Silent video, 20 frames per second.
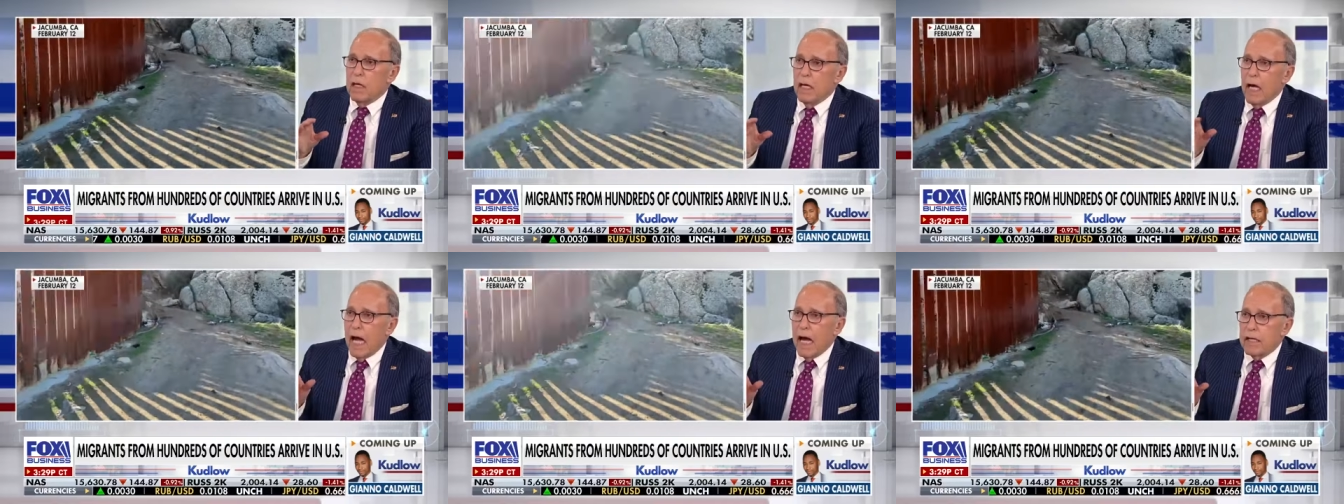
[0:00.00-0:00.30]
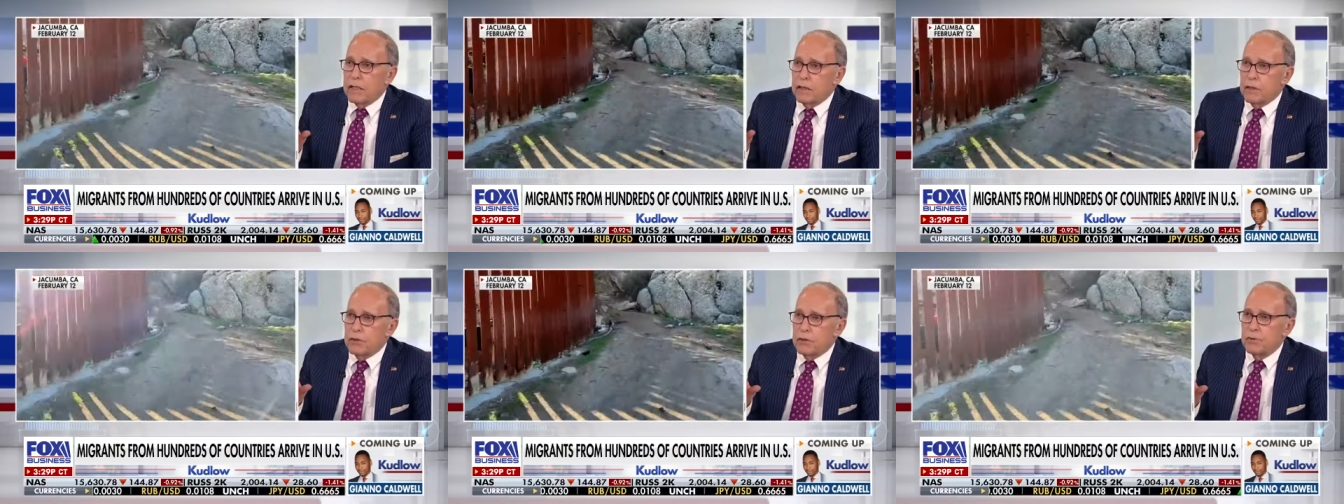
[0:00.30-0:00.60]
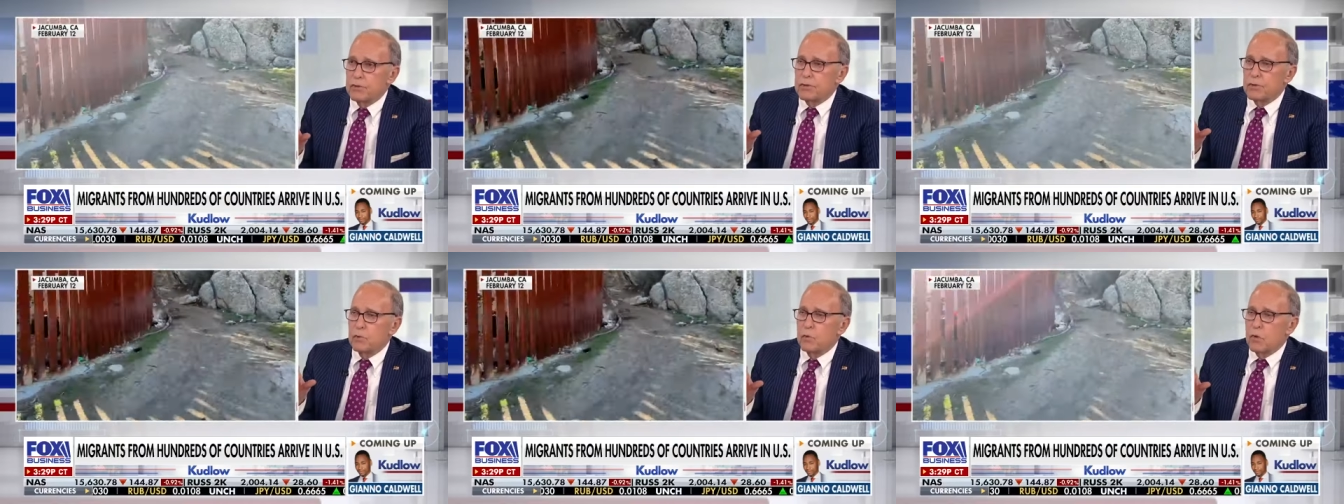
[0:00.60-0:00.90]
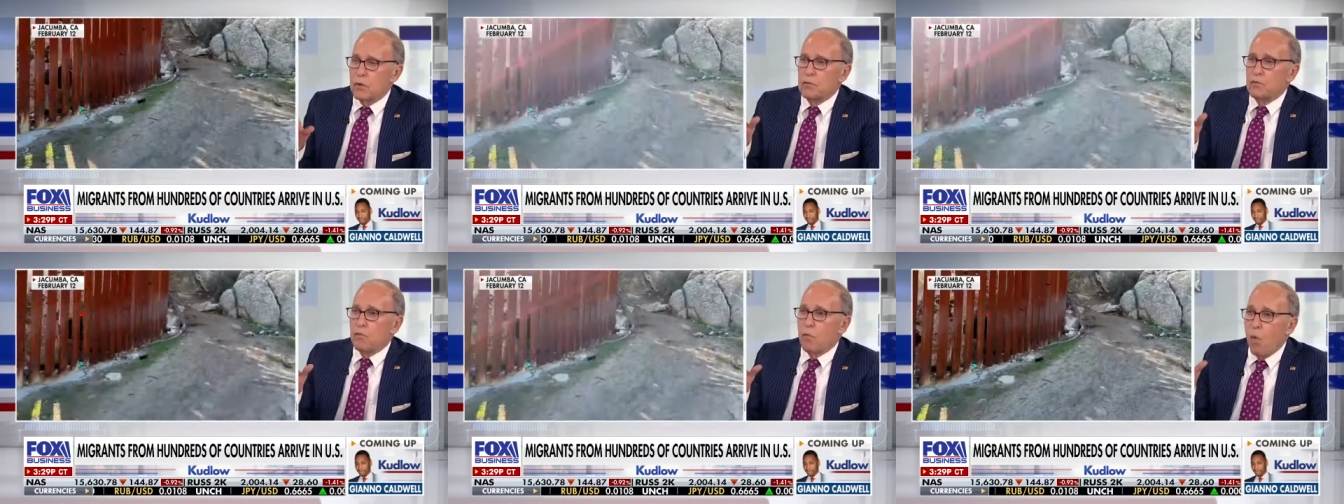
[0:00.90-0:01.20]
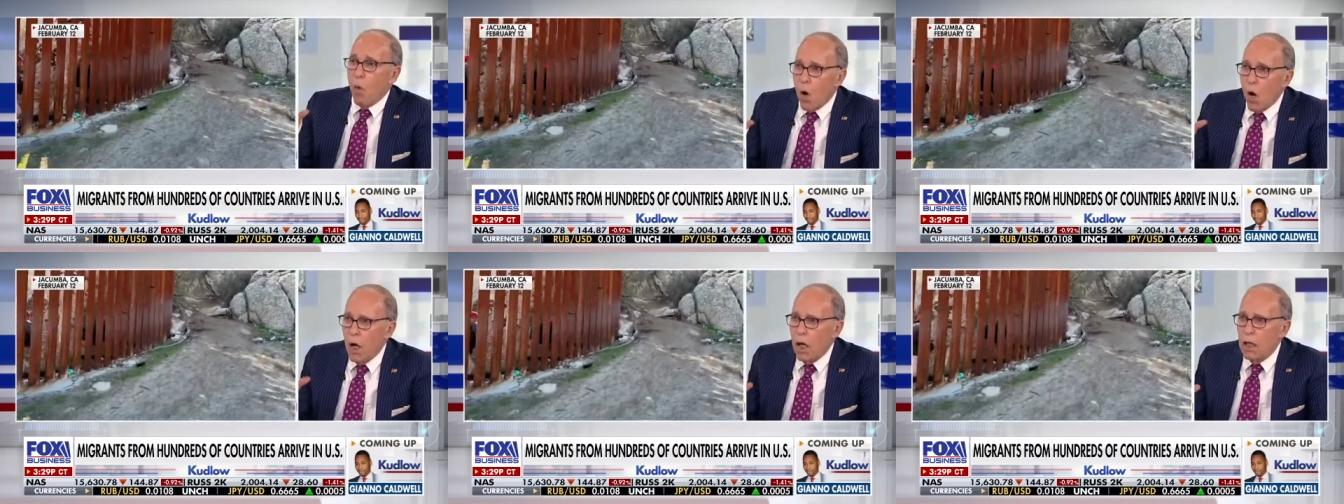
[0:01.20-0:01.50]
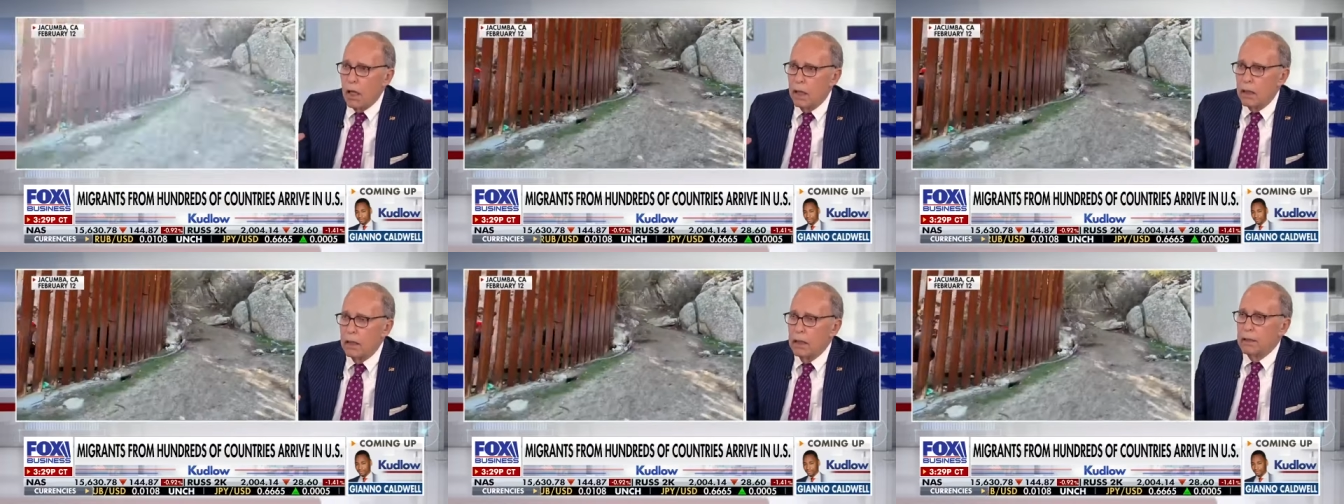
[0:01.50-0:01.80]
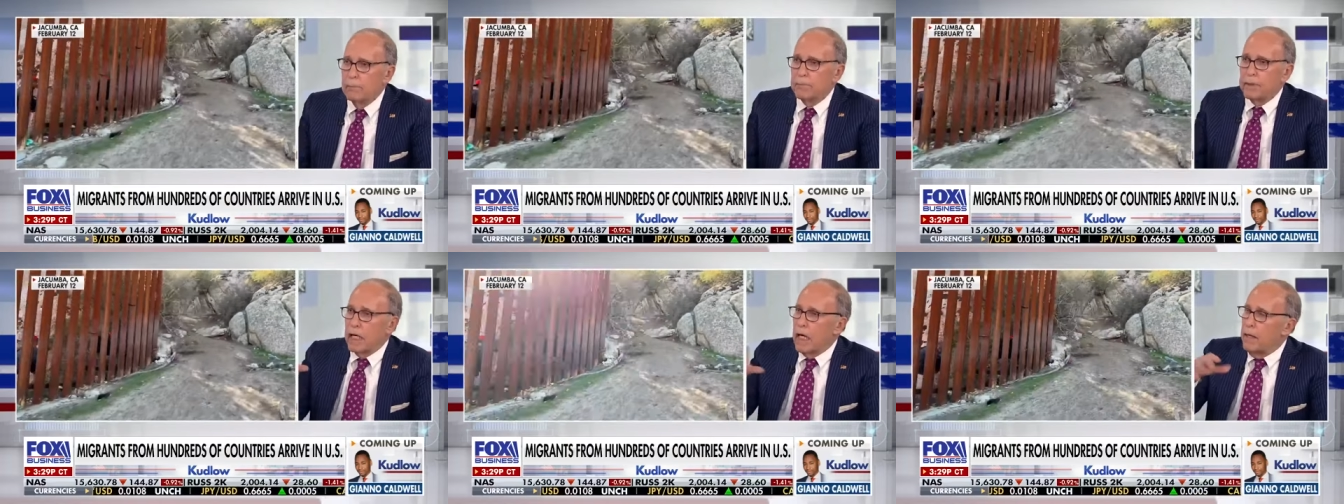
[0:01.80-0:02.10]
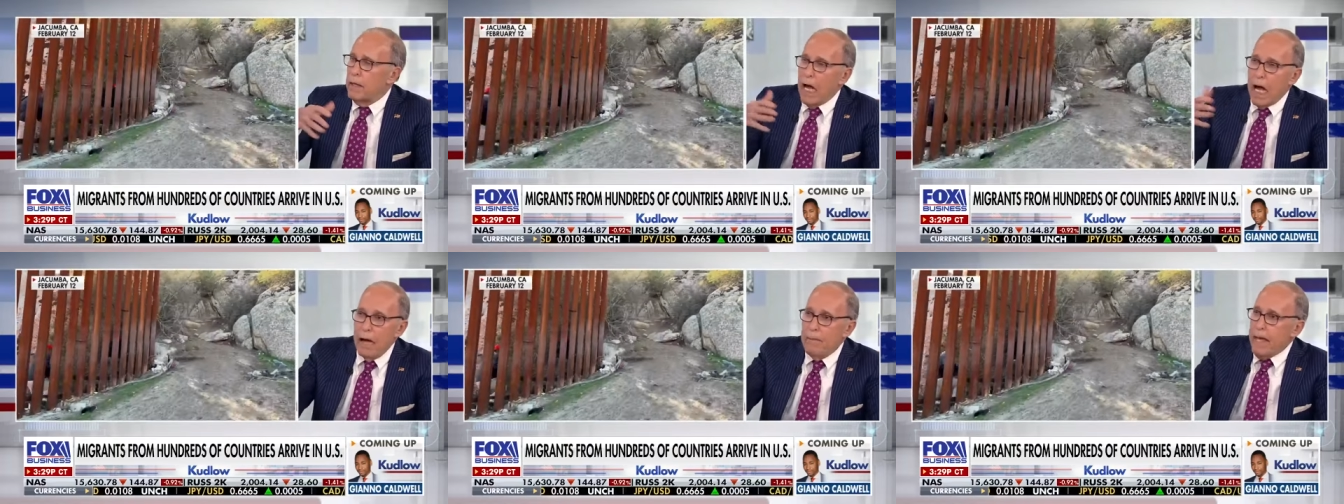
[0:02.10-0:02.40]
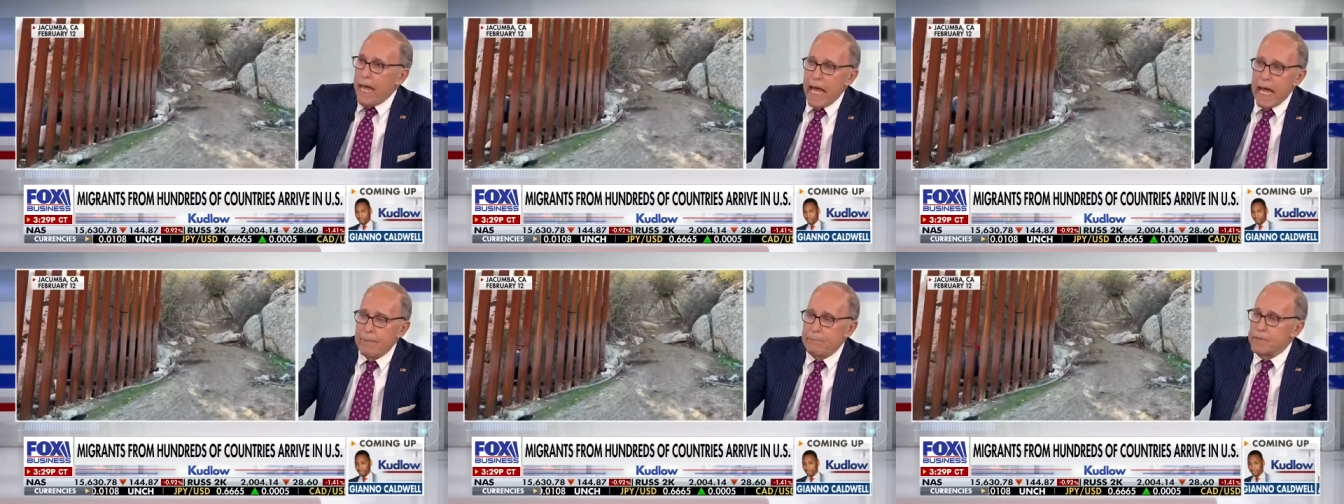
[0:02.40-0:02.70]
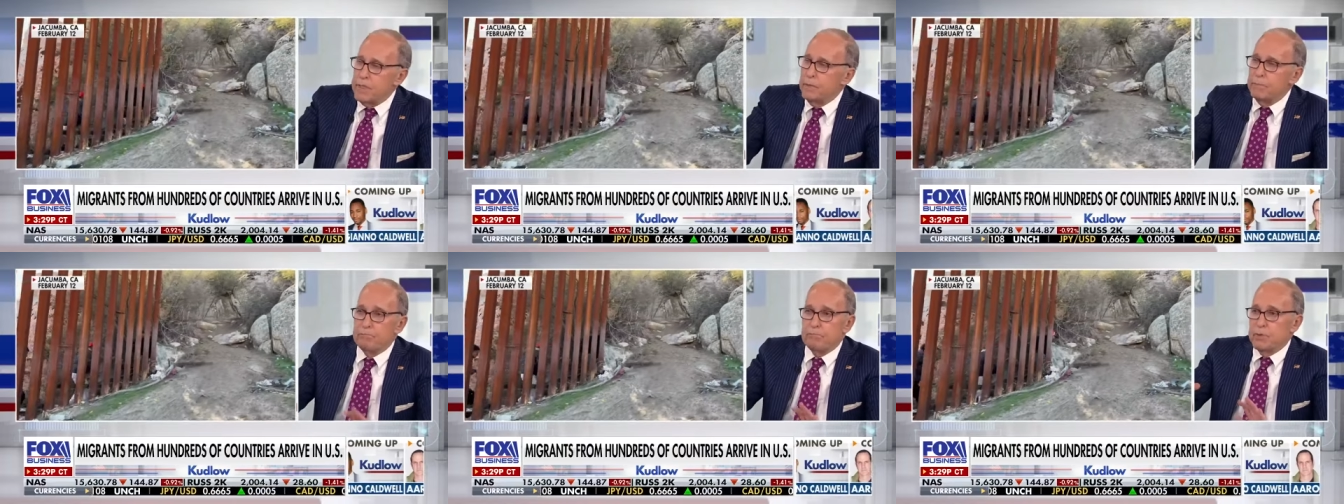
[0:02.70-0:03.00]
I could use the word wall, but I, am happy.